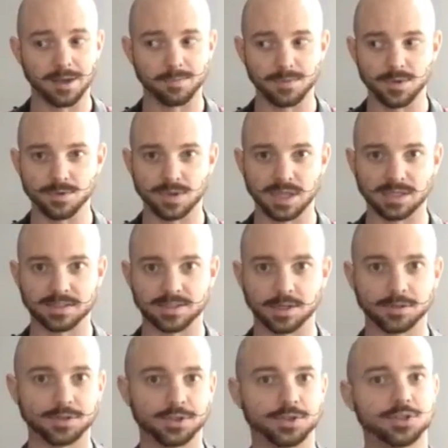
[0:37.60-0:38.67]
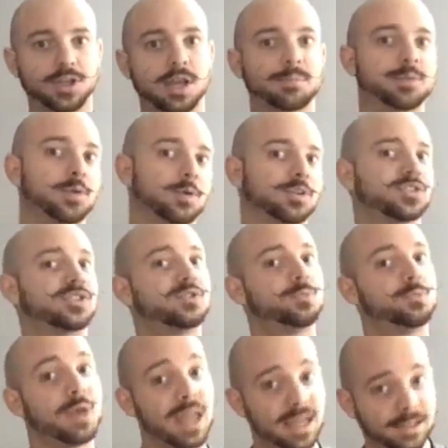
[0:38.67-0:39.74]
you can start to shape your
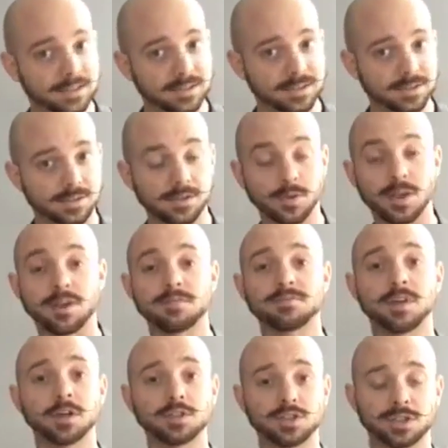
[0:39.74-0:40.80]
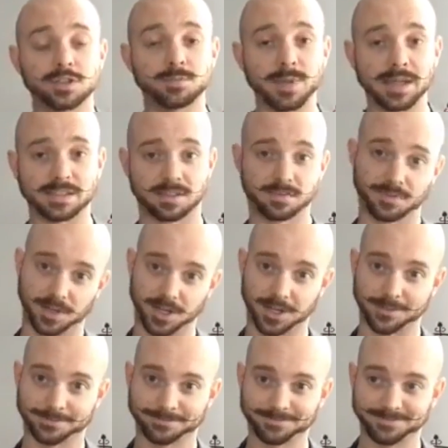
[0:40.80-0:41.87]
space so that it functions best for
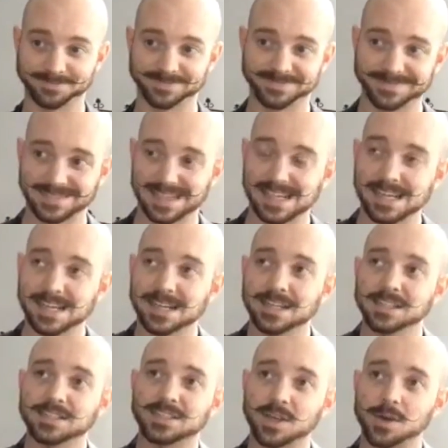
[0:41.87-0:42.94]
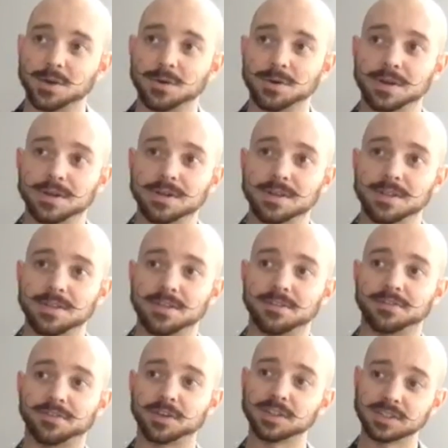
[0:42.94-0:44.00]
you. So the
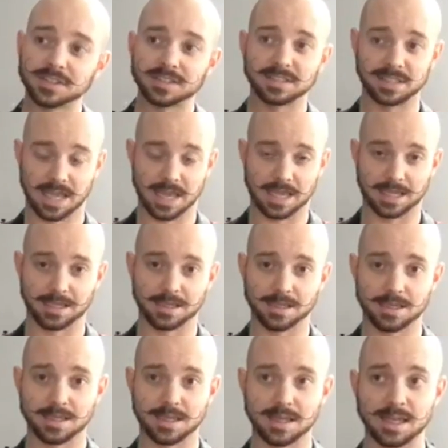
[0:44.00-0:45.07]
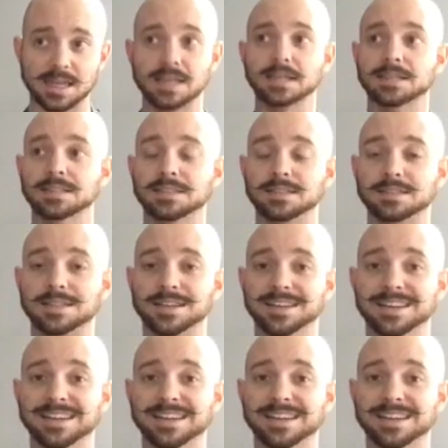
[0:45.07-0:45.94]
first thing is